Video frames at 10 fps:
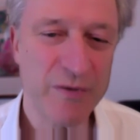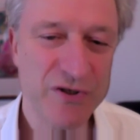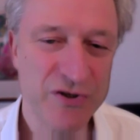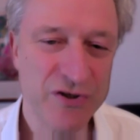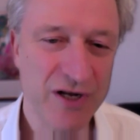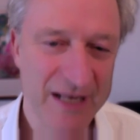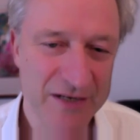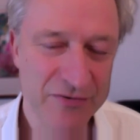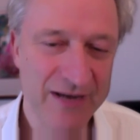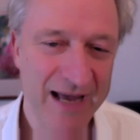We should not
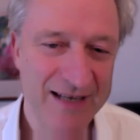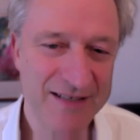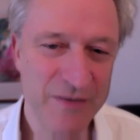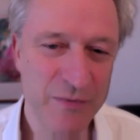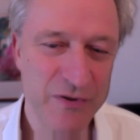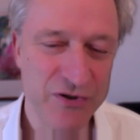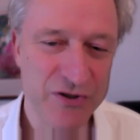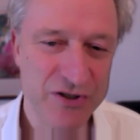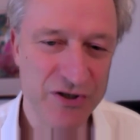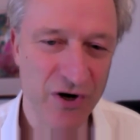hit reality. We should
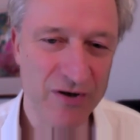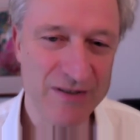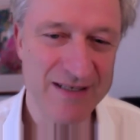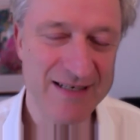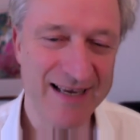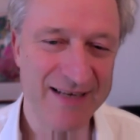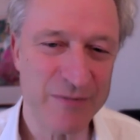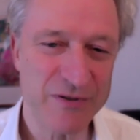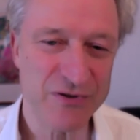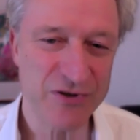talk. Say it again.
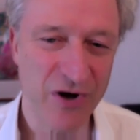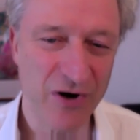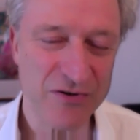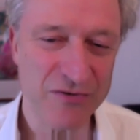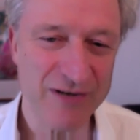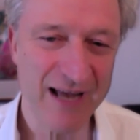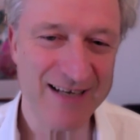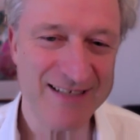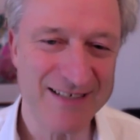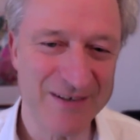We should talk to
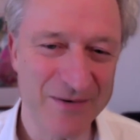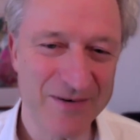reality. No.